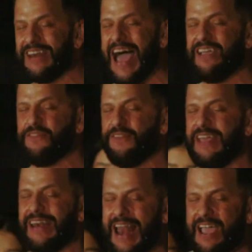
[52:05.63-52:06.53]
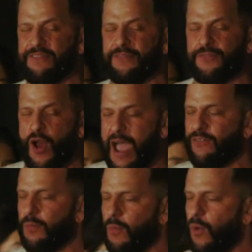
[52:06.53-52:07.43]
life and life
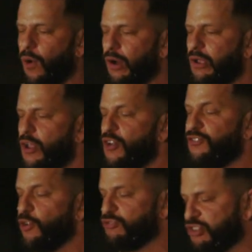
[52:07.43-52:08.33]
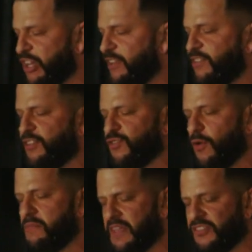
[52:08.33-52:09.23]
forevermore. So, Jesus,
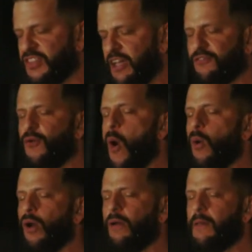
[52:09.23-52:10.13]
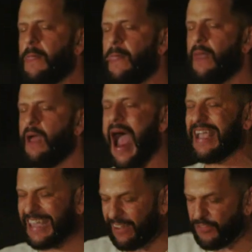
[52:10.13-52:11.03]
from this day forward,
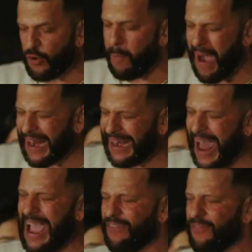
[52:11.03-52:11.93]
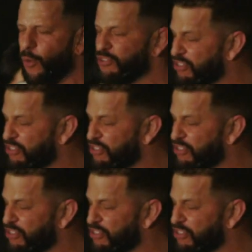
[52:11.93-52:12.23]
I give you my life, or